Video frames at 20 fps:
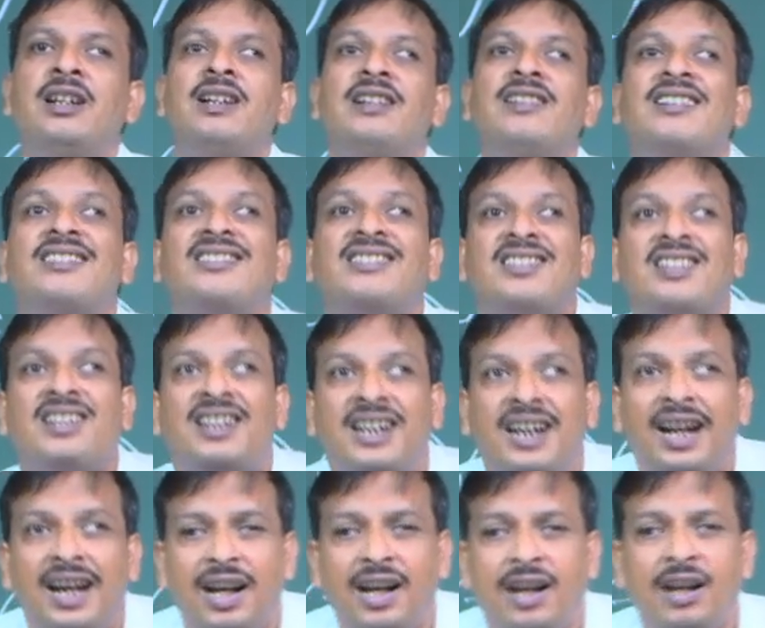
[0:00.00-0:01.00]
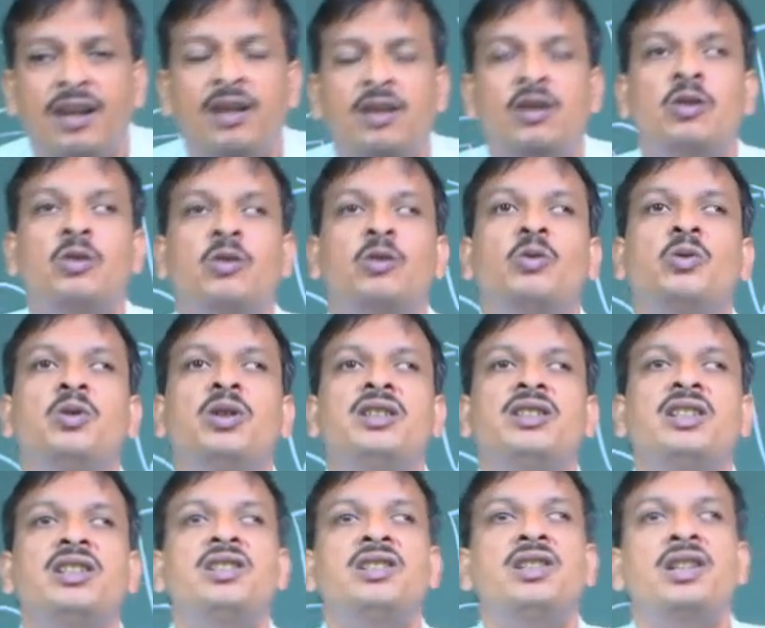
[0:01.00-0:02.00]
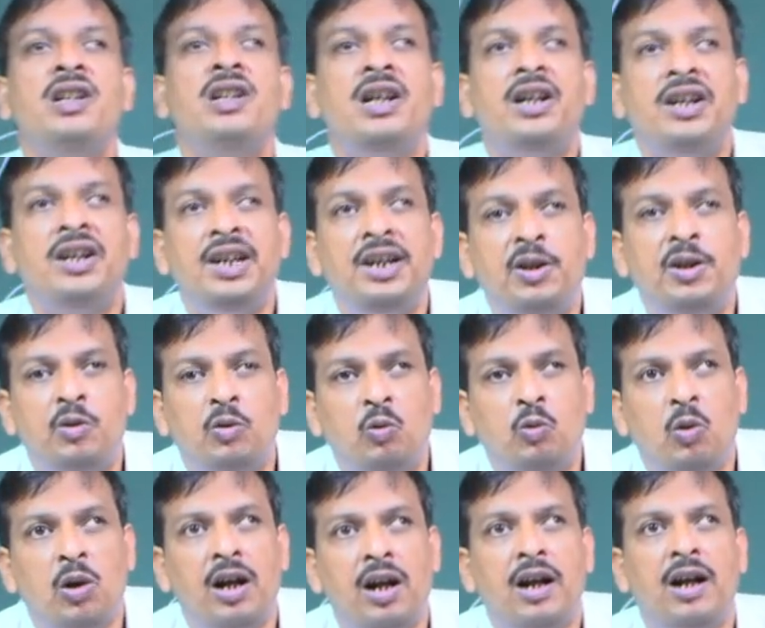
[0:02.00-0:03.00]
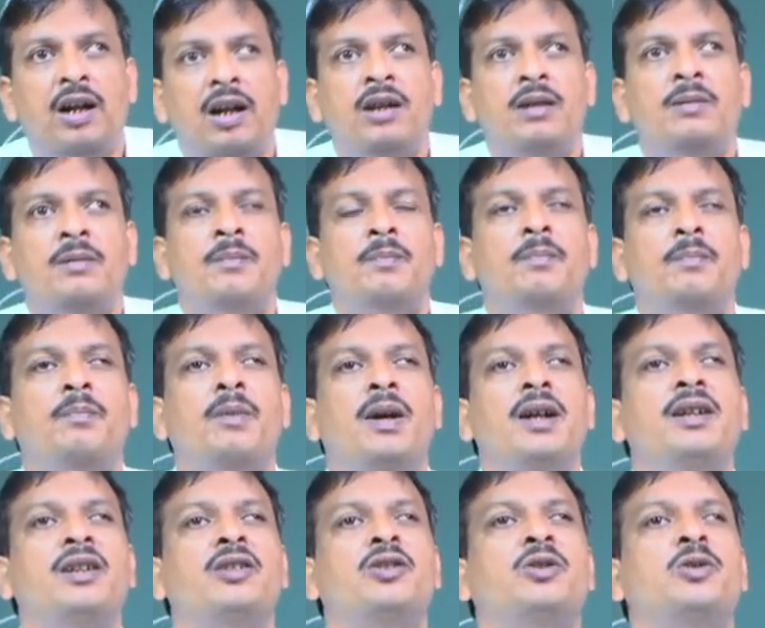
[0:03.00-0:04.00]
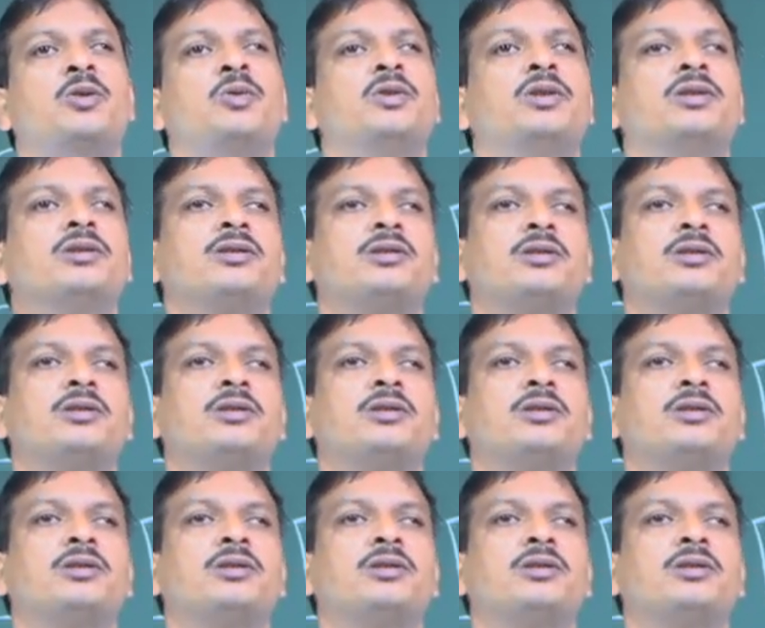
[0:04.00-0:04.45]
the skill which is required by a student.